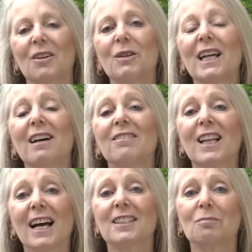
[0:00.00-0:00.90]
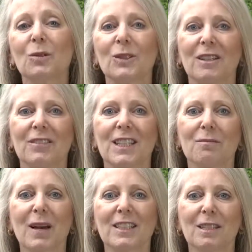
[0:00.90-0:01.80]
We have lots more of
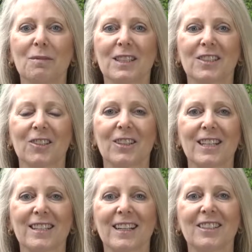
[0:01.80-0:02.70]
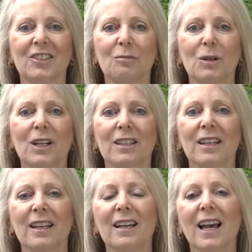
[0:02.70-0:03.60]
these meant-to-be stories in our new book,
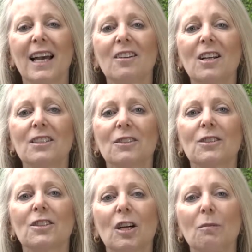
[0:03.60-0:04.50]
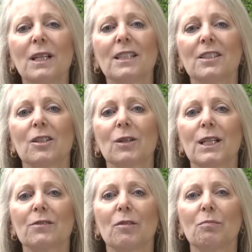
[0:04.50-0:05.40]
and also so many
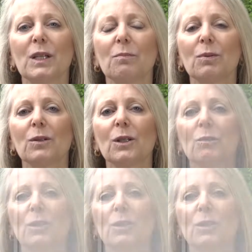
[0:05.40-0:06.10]
stories from people who